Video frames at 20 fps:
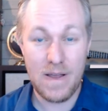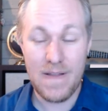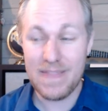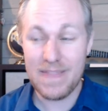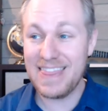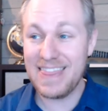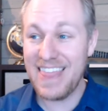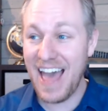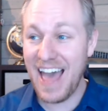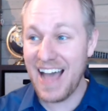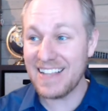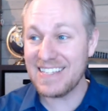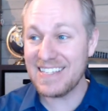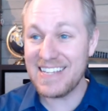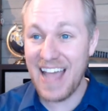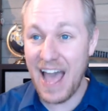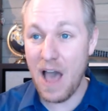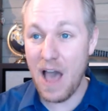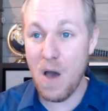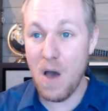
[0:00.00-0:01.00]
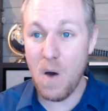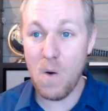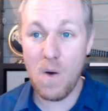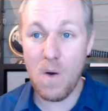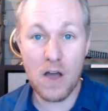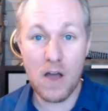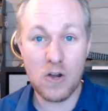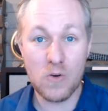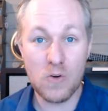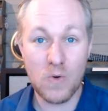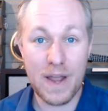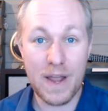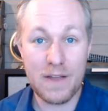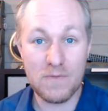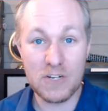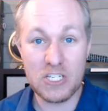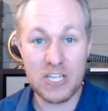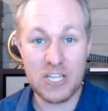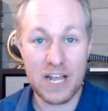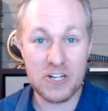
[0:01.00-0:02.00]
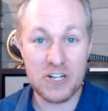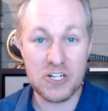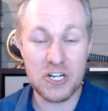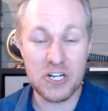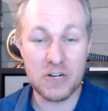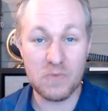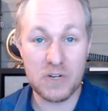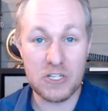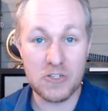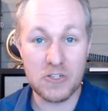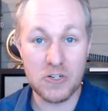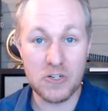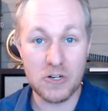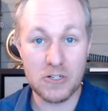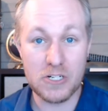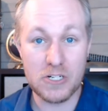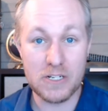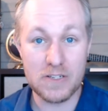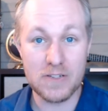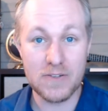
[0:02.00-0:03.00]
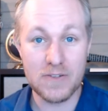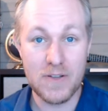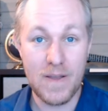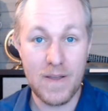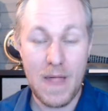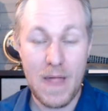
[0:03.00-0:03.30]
That's how a great recession resurges.